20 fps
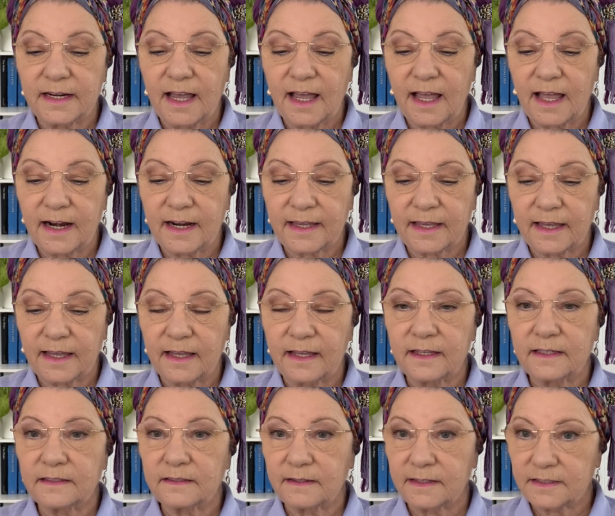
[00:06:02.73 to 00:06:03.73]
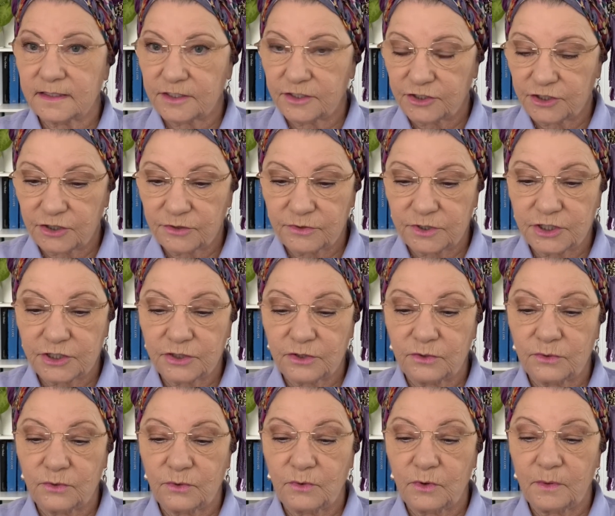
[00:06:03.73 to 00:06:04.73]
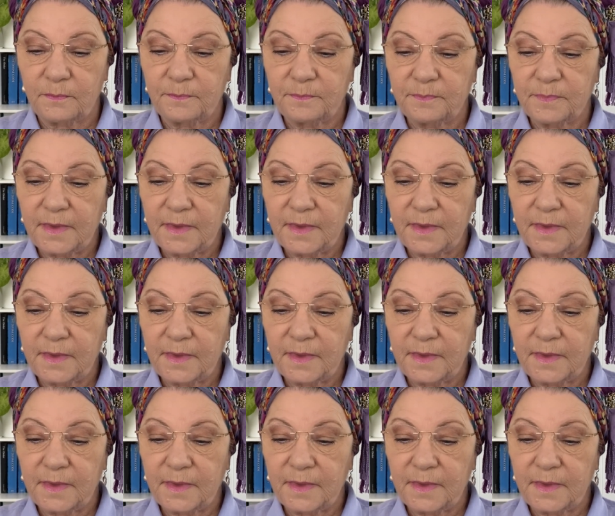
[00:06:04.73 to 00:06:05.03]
halakha, that's Jewish law.